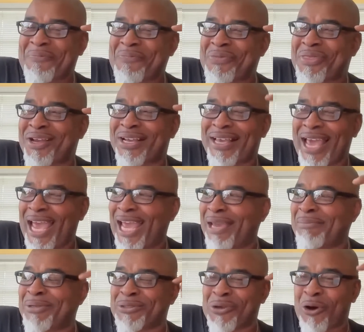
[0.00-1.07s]
The
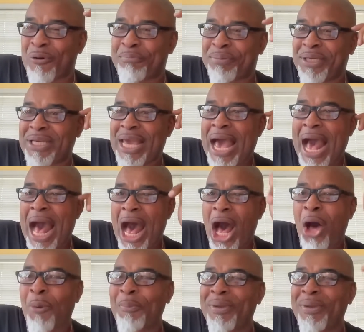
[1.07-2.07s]
game is gonna be how